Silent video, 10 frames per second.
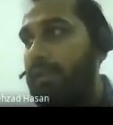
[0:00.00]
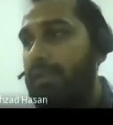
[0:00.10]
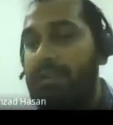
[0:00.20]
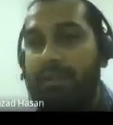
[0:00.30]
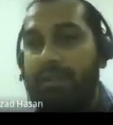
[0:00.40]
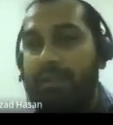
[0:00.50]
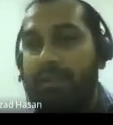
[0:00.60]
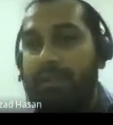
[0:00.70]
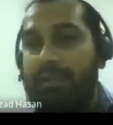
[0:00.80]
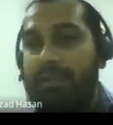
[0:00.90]
This
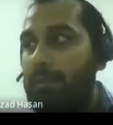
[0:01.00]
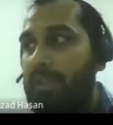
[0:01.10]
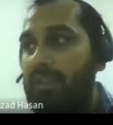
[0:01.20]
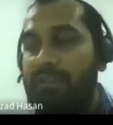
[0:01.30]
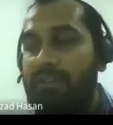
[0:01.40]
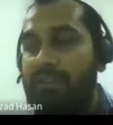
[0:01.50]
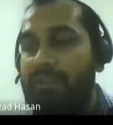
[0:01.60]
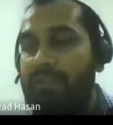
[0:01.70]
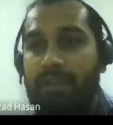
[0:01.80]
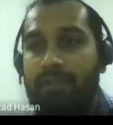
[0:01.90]
blocking means
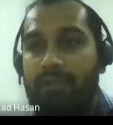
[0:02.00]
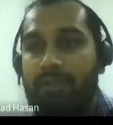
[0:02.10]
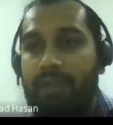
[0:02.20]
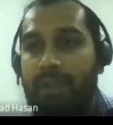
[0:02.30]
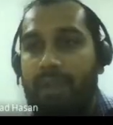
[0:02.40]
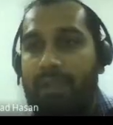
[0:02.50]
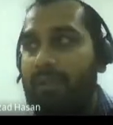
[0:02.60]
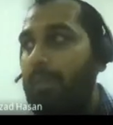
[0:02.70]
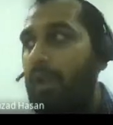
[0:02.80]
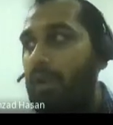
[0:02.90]
as
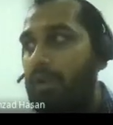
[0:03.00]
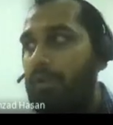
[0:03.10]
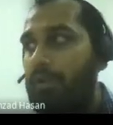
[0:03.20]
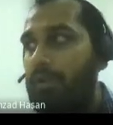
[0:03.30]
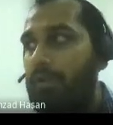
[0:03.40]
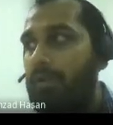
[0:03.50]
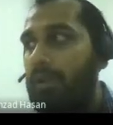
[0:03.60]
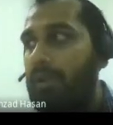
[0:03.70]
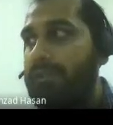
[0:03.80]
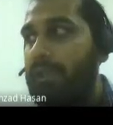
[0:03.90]
a block,
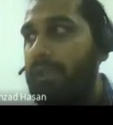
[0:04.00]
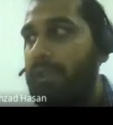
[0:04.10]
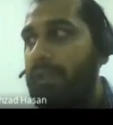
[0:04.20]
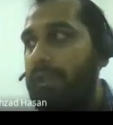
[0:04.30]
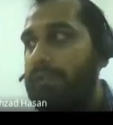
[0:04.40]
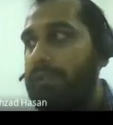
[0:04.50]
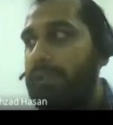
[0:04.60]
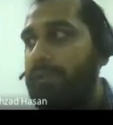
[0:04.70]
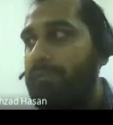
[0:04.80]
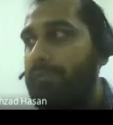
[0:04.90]
as
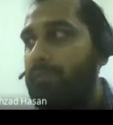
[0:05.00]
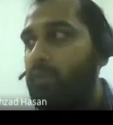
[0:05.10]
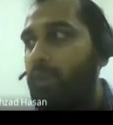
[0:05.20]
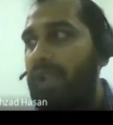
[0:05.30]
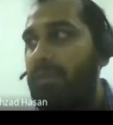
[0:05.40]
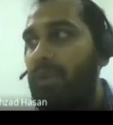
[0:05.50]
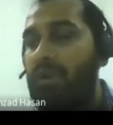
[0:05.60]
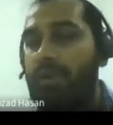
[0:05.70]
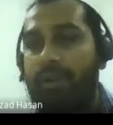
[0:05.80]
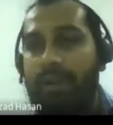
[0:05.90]
a square
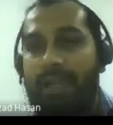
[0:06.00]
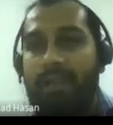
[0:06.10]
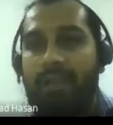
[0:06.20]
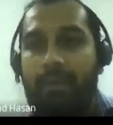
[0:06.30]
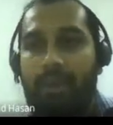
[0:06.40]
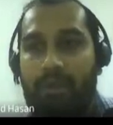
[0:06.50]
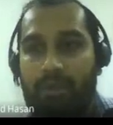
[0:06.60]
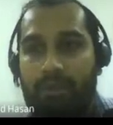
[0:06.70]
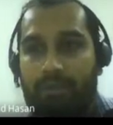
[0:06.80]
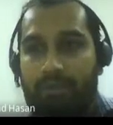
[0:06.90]
block or rectangular block,
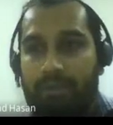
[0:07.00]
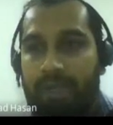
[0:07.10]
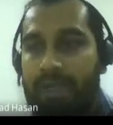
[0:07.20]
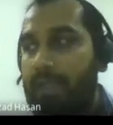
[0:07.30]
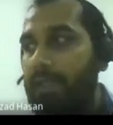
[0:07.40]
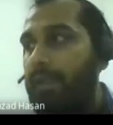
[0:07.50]
right?